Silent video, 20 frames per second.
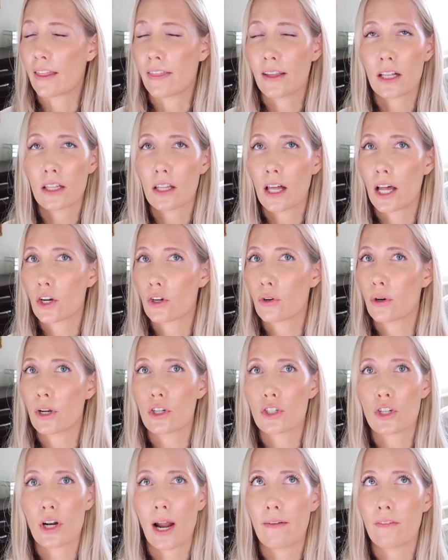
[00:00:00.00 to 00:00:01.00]
think a lot of
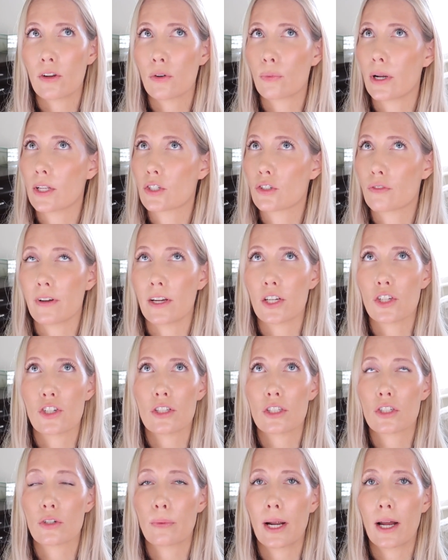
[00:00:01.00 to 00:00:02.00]
creators are having
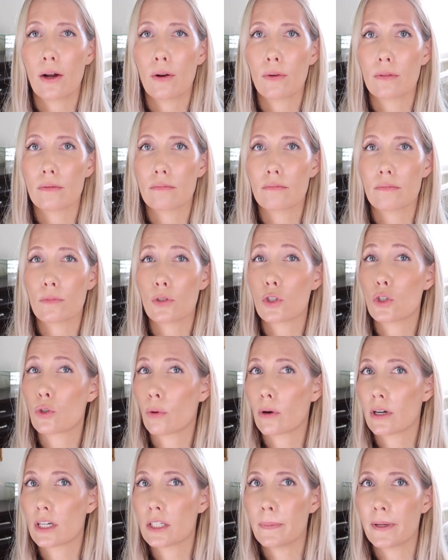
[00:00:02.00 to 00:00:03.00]
reservations around
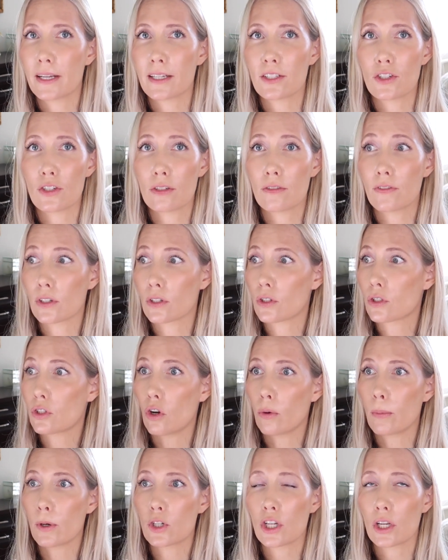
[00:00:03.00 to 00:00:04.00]
shorts because it just feels
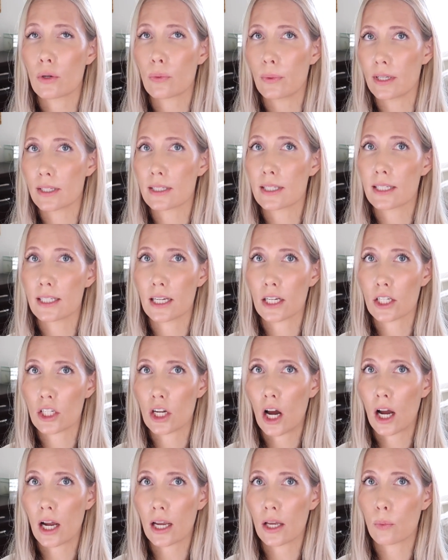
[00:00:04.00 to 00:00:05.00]
so much like Reels and
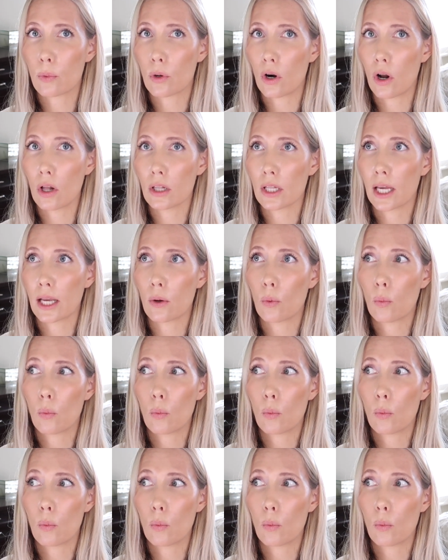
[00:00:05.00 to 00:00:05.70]
TikTok, and we're all like,